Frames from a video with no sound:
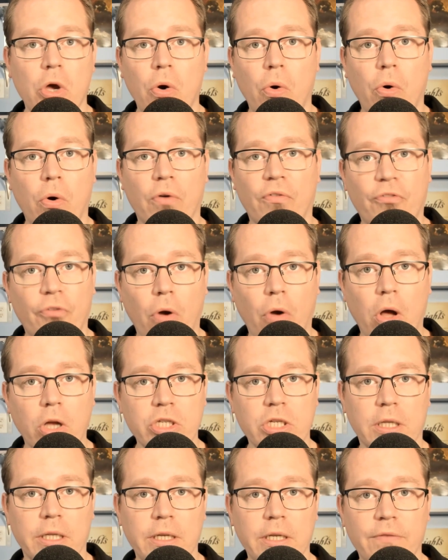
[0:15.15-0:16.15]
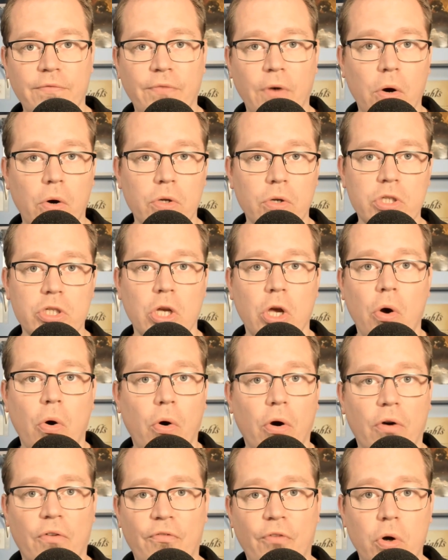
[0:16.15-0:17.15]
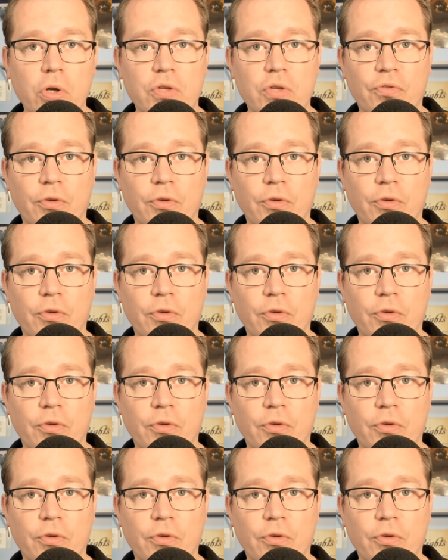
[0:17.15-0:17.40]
or fraudulent votes or votes